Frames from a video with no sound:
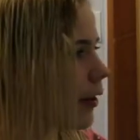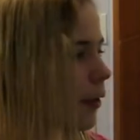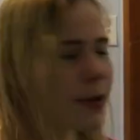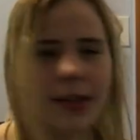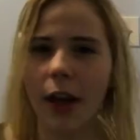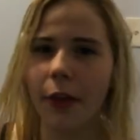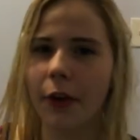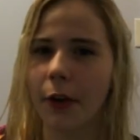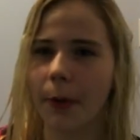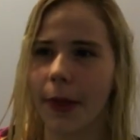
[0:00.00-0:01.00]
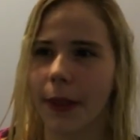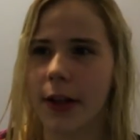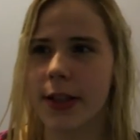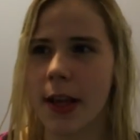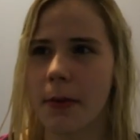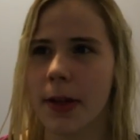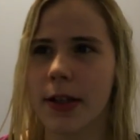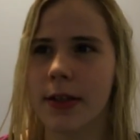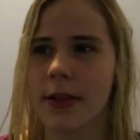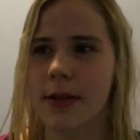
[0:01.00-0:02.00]
There was another girl with us. It
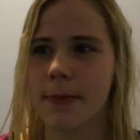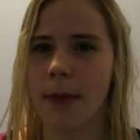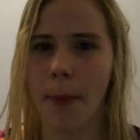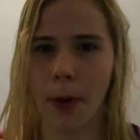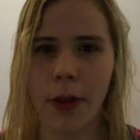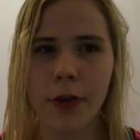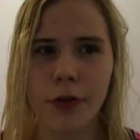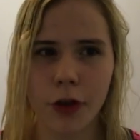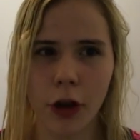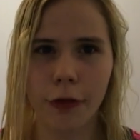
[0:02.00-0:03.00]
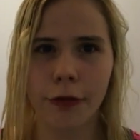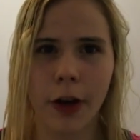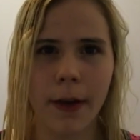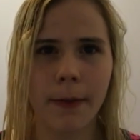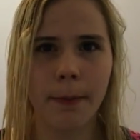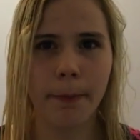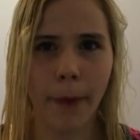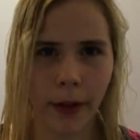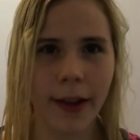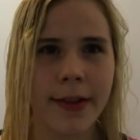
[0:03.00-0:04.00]
was my brother's girlfriend,
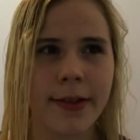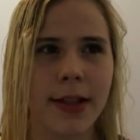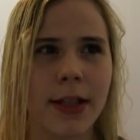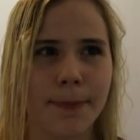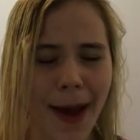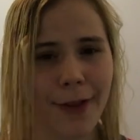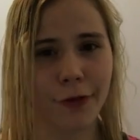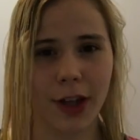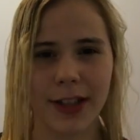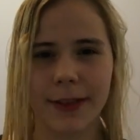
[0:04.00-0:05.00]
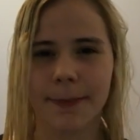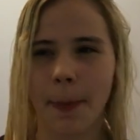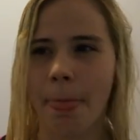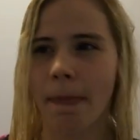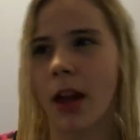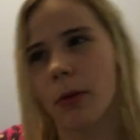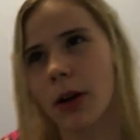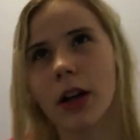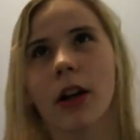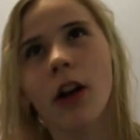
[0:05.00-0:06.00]
Melissa's best friend.
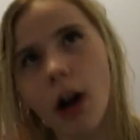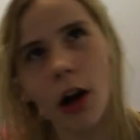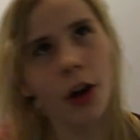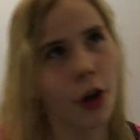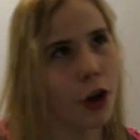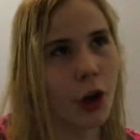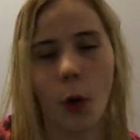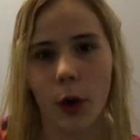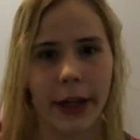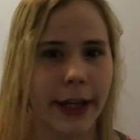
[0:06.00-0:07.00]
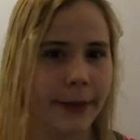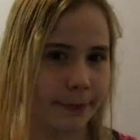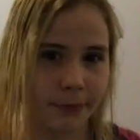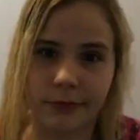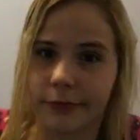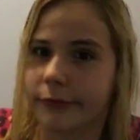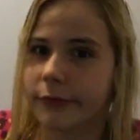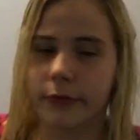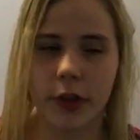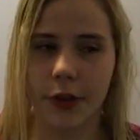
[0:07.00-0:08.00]
We're going to call her Courtney.
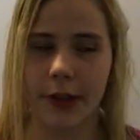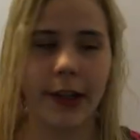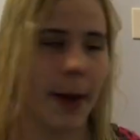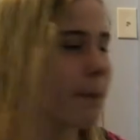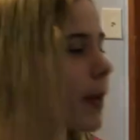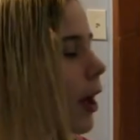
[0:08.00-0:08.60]
Just a name.